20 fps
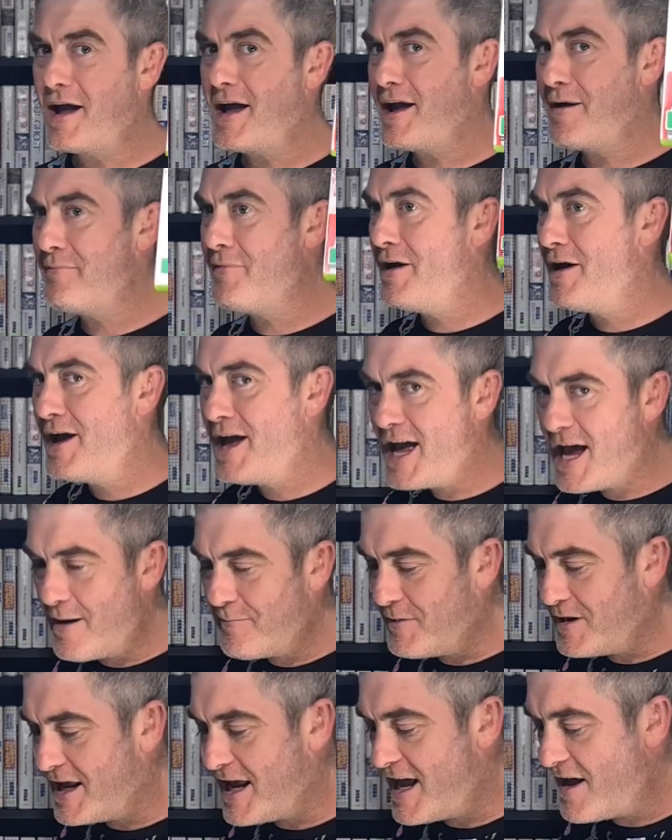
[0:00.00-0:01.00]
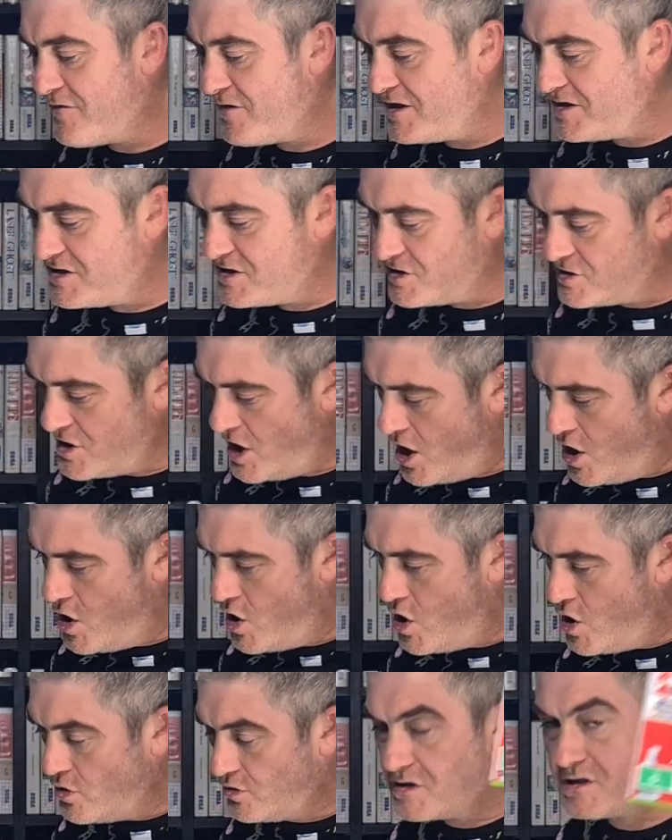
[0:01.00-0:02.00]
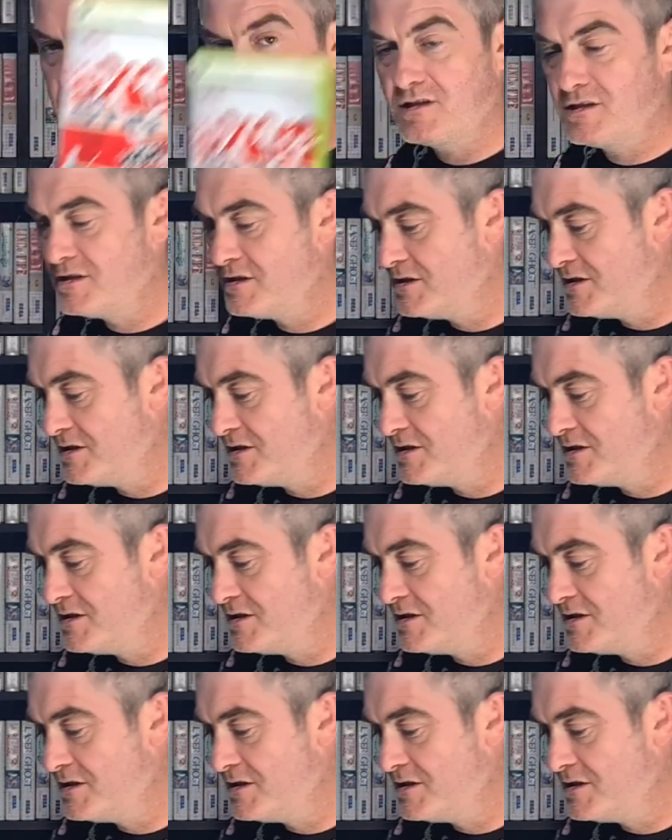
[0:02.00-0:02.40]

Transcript: am happy to have it. Stoked.